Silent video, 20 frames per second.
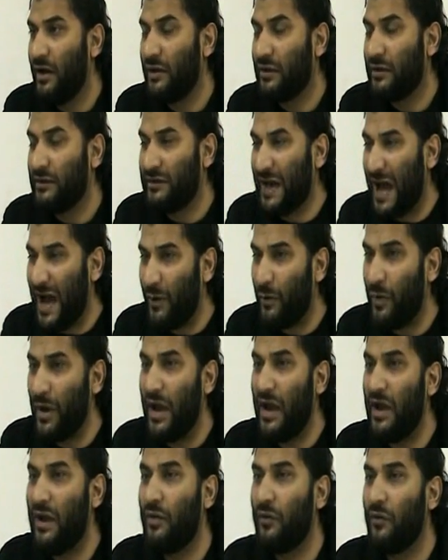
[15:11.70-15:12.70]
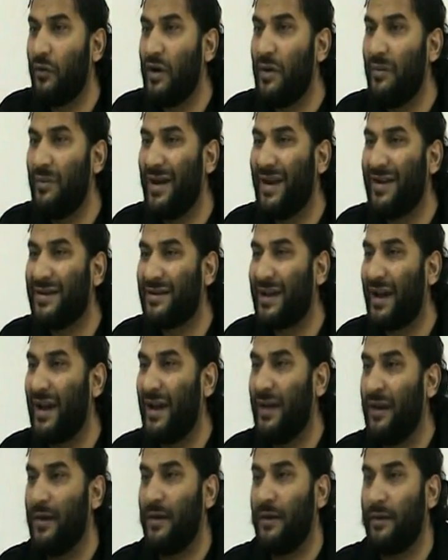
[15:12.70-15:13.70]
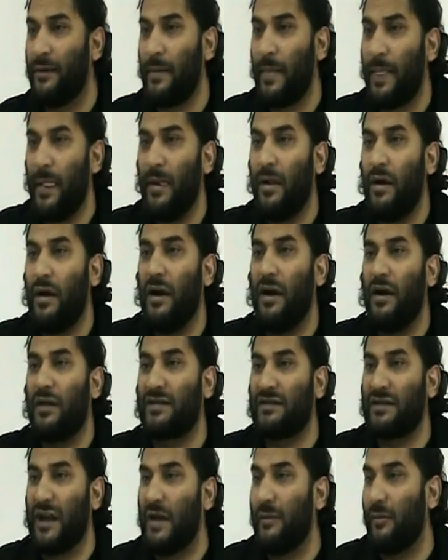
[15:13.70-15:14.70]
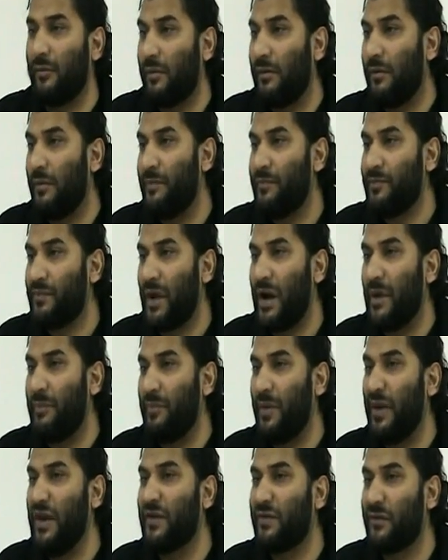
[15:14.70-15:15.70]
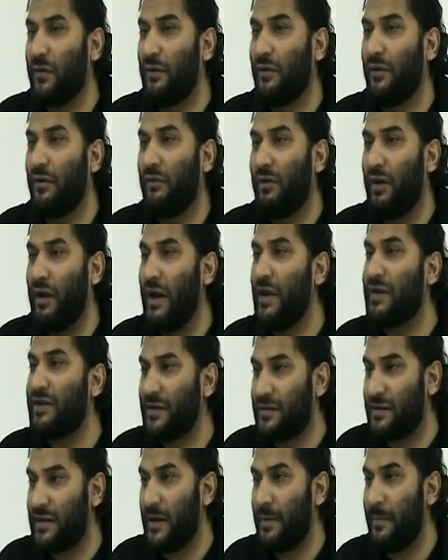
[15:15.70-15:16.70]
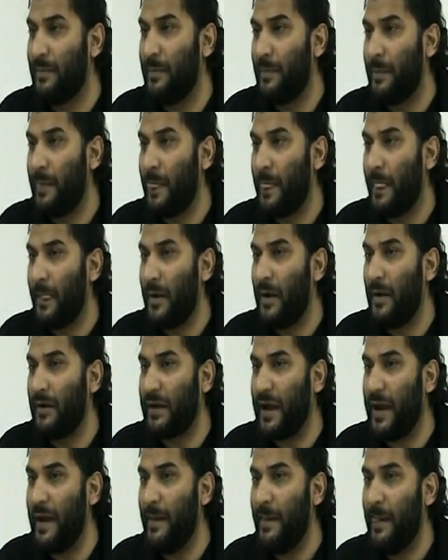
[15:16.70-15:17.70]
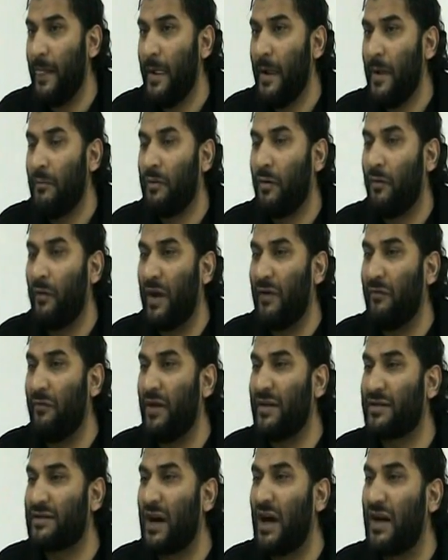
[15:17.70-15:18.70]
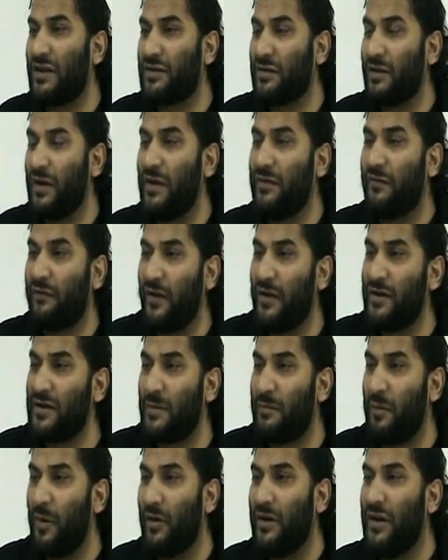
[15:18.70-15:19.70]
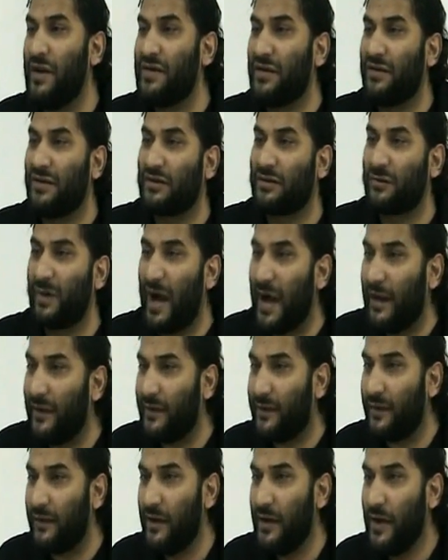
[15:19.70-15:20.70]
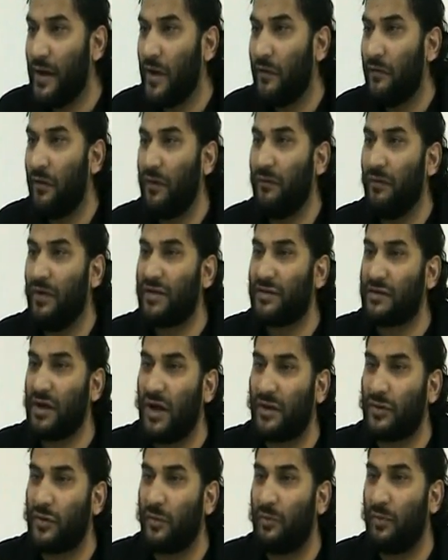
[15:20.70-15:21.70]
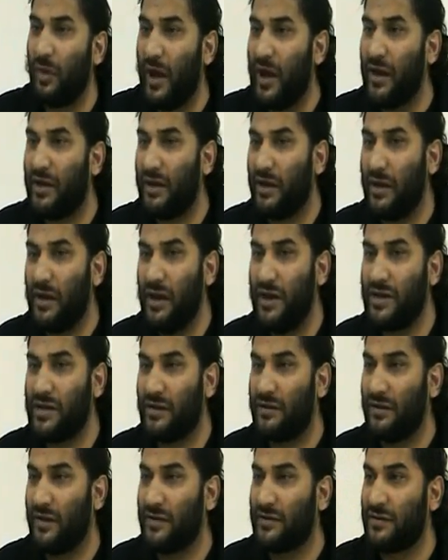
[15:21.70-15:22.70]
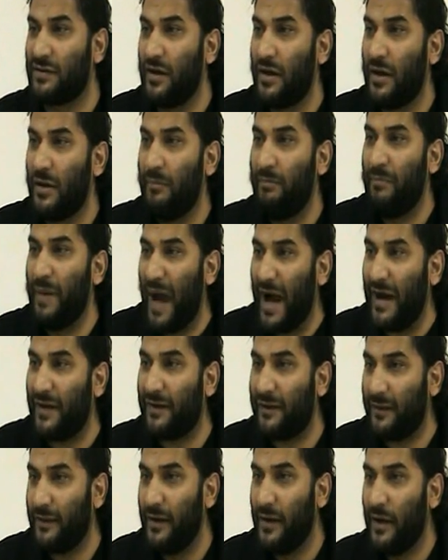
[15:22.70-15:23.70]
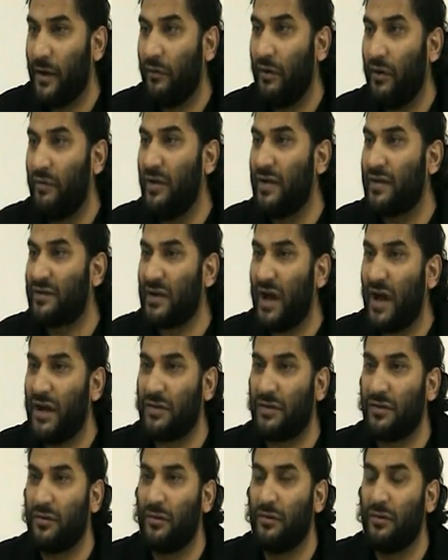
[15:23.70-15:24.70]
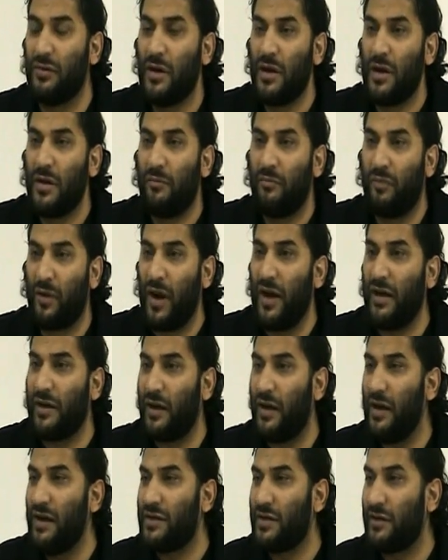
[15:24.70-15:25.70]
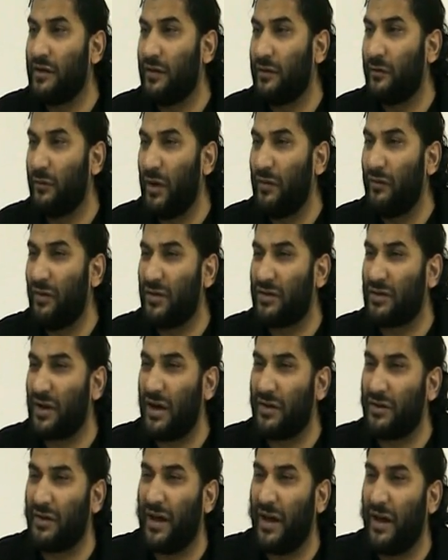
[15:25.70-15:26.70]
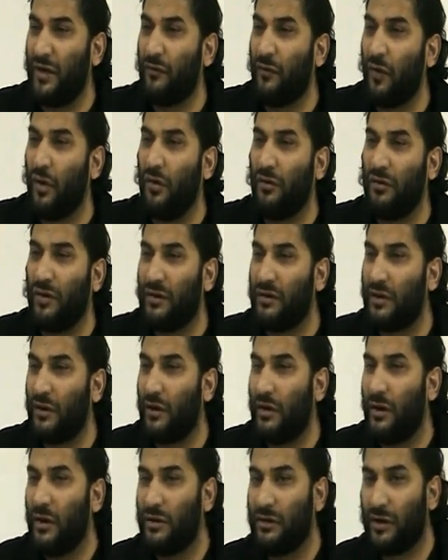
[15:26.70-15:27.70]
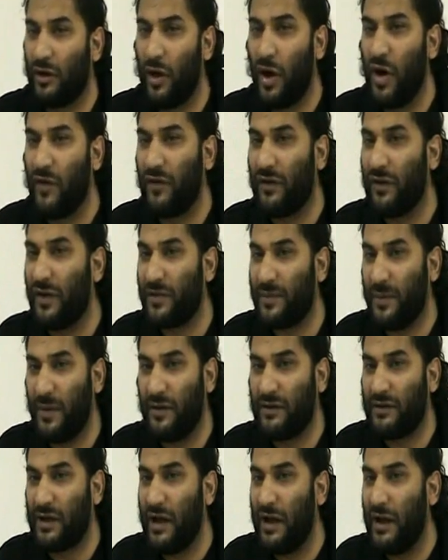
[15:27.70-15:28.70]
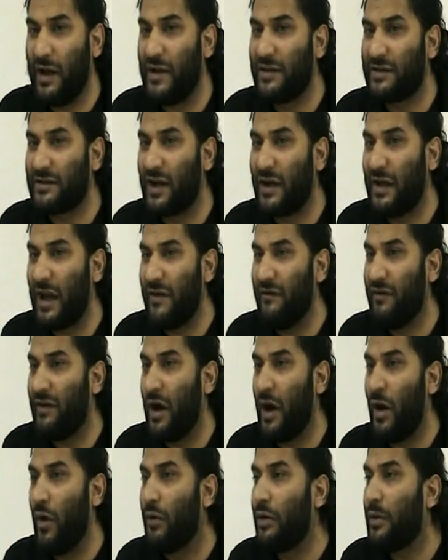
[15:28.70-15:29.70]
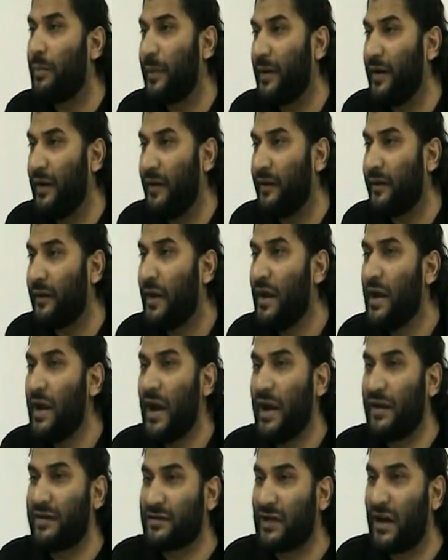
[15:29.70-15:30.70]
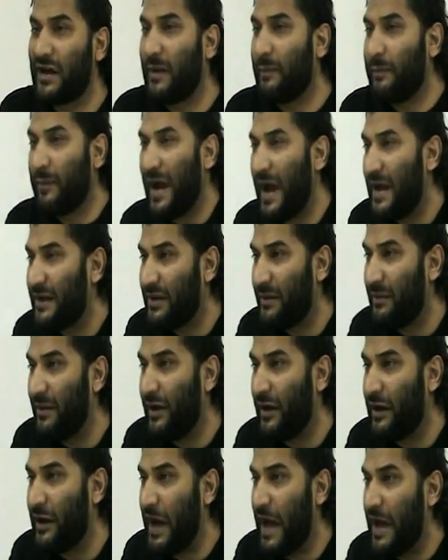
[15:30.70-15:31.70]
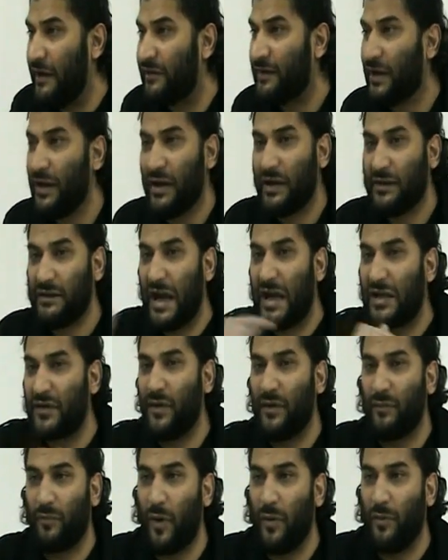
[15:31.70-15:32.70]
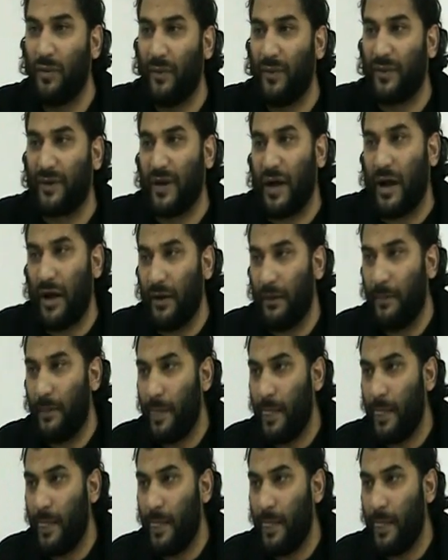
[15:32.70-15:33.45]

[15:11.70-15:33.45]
That way we maintain a stable, a peaceful relationship. Okay? But when we start to infringe upon each other's rights, when we start to break each other's backs, when we start to break each other, when we start to get involved in the law of Allah subhanahu wa ta'ala and start having our own opinions and start applying them in our lives, that's when problems start.